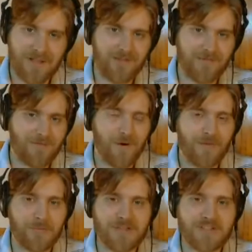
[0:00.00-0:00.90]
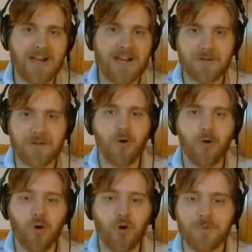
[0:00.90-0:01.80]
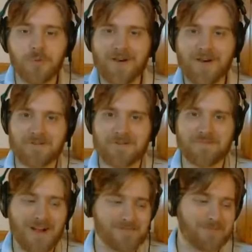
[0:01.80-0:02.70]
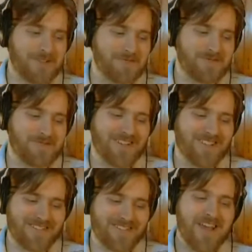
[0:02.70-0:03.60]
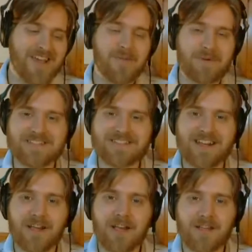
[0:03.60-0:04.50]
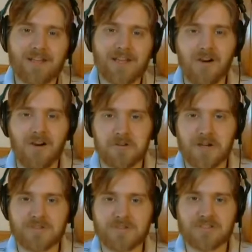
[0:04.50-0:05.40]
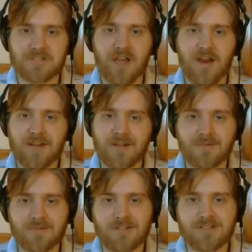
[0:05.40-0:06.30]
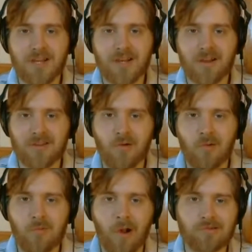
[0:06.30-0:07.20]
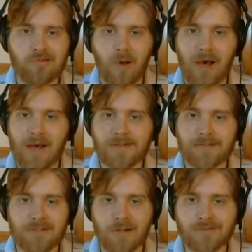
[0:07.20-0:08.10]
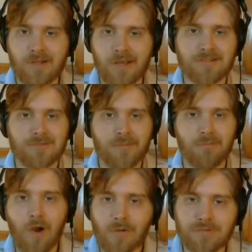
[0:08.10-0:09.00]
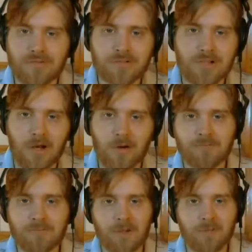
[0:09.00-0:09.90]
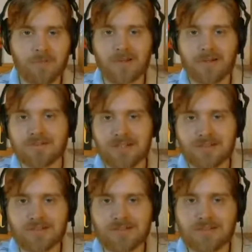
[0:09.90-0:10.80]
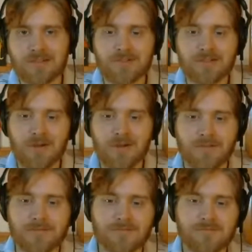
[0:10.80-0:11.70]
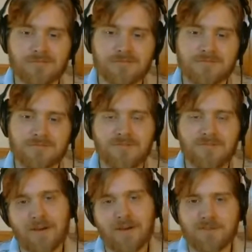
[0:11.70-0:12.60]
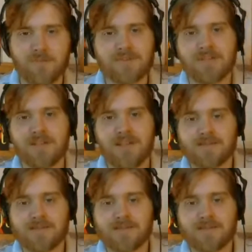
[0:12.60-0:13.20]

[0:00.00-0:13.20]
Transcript: infer from the title how horrible that one probably was. But he said, yeah, Arnold, I was just scared he was going to take all the good roles, so I had to, you know, take some of them roles. You know, I'm I'm not thirsty. I just need something to drink. That was a brisket and